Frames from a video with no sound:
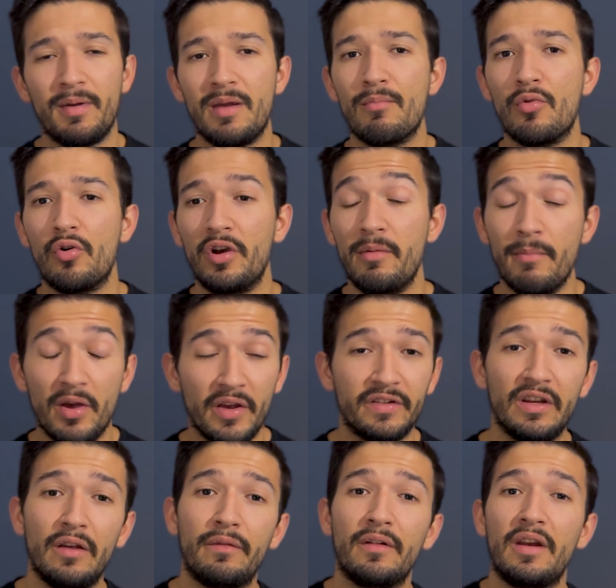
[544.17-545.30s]
more
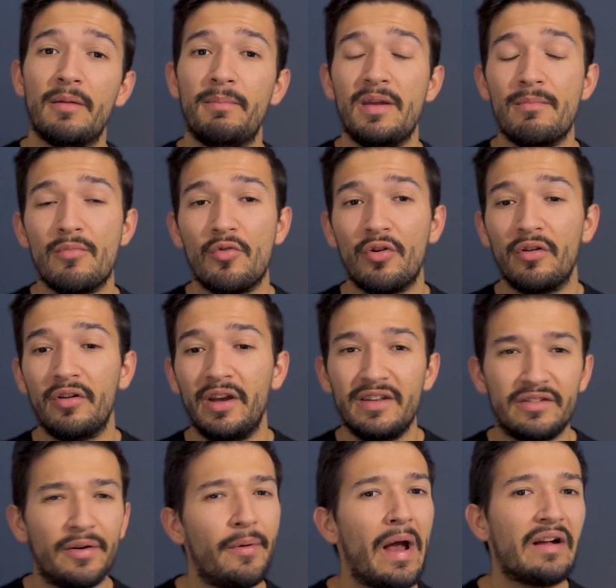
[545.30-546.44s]
immersive and a bit more
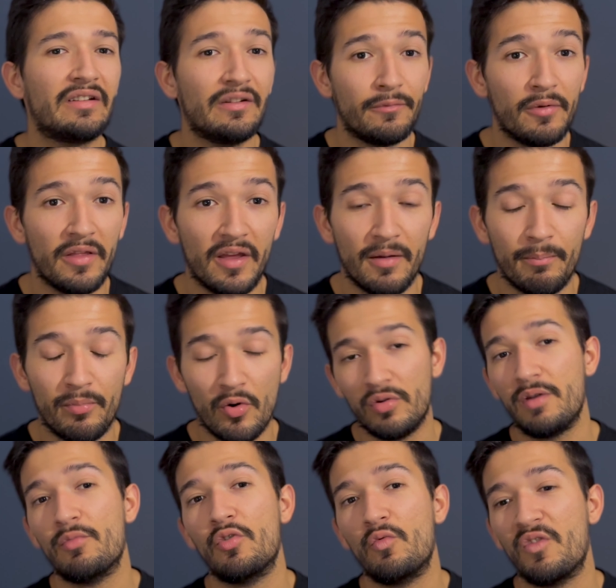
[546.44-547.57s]
interactive with a
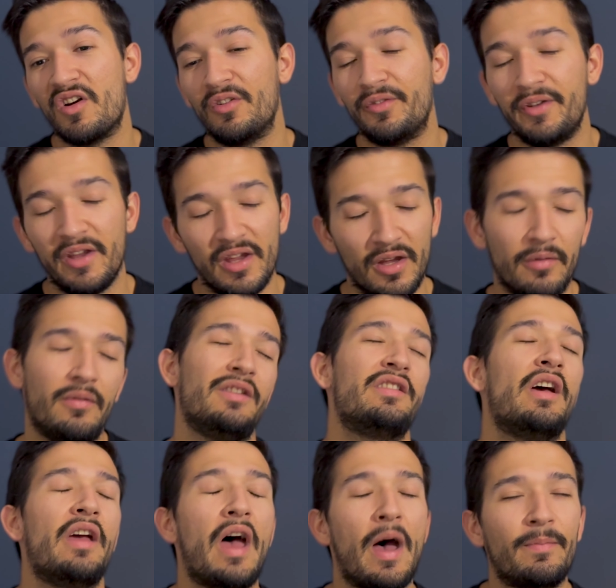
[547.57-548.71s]
Pokemon world, which
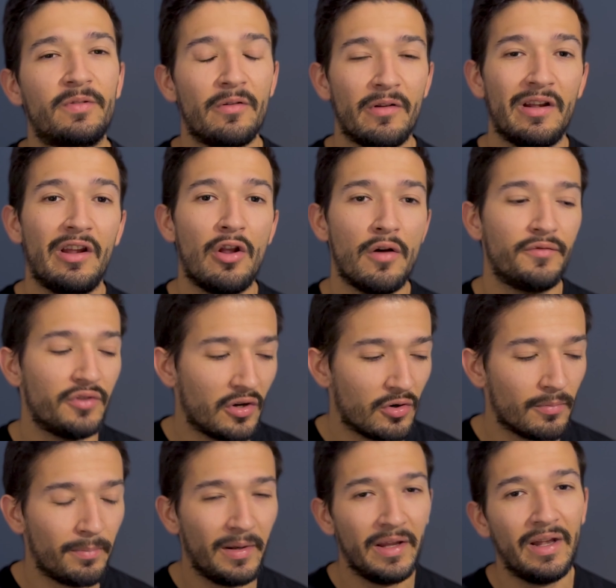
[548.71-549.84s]
I absolutely love. So I
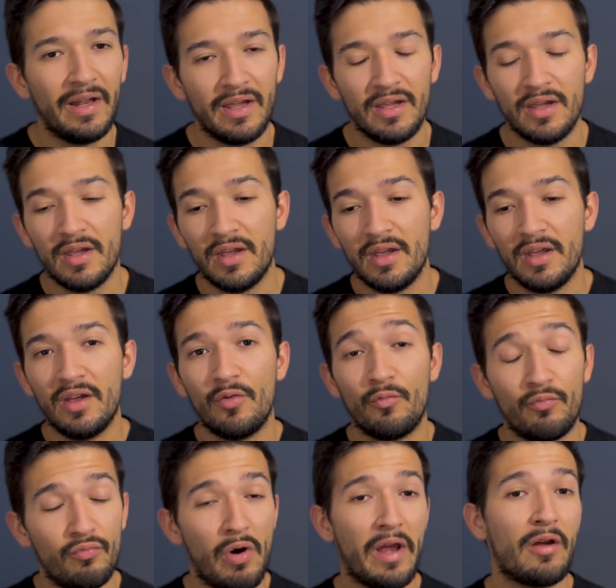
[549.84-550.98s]
completely
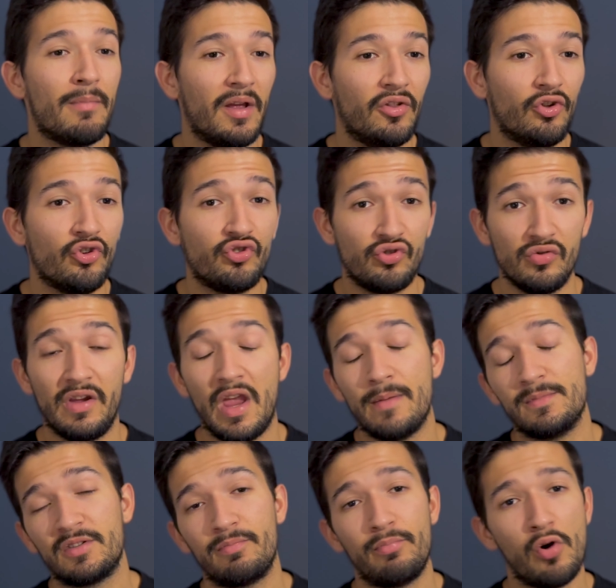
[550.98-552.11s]
recommend those two
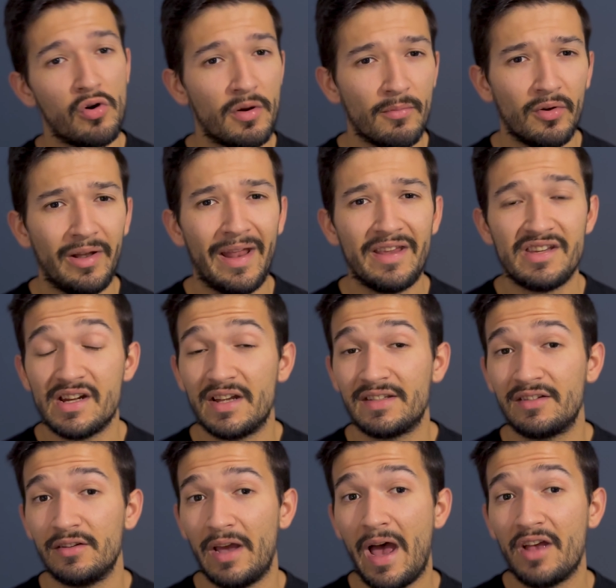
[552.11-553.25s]
games, Pokemon Legend
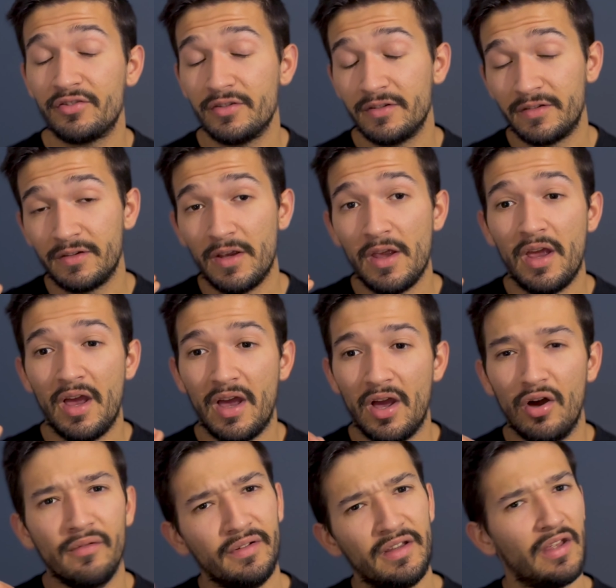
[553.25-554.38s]
Arceus.
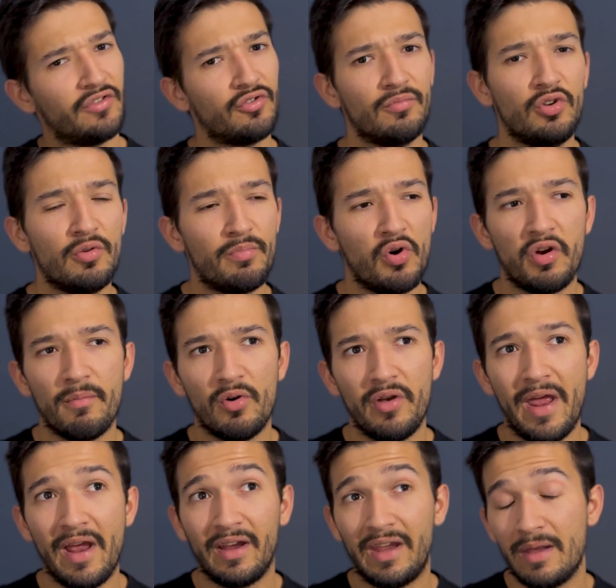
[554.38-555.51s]
Obviously there's some new Pokemon
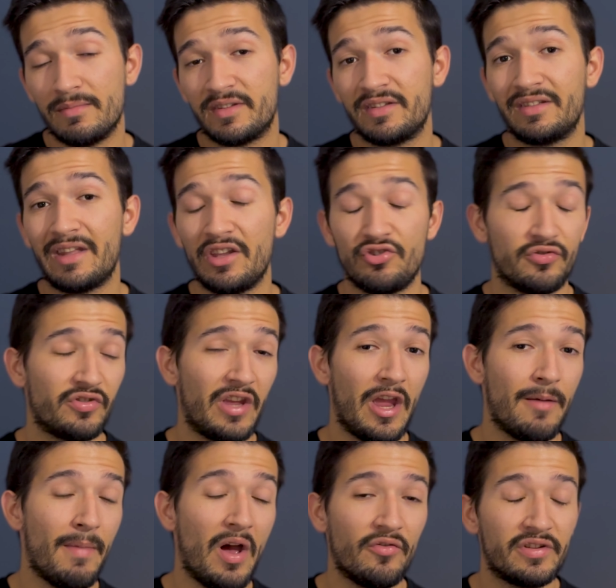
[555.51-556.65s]
games that just
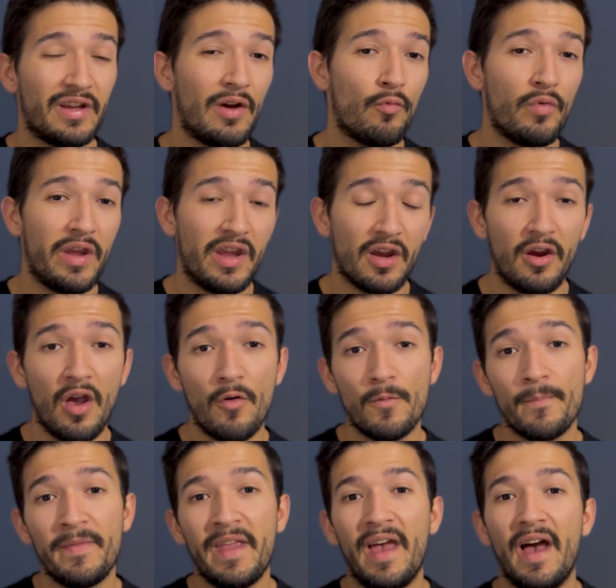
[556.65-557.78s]
came out a week ago,
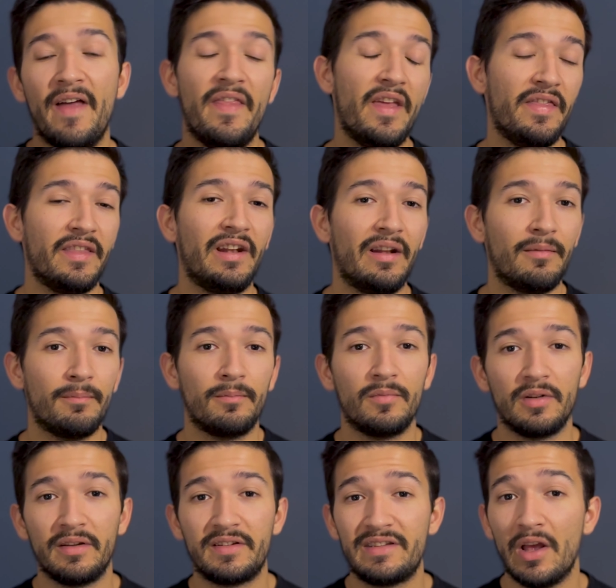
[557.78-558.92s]
and then the
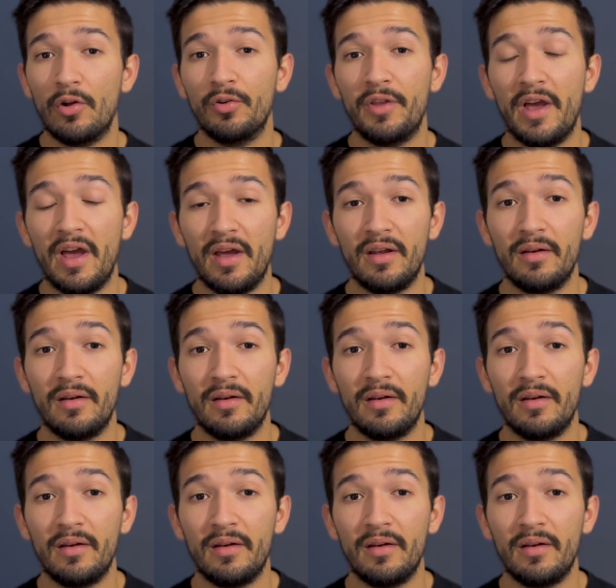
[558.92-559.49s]
Zelda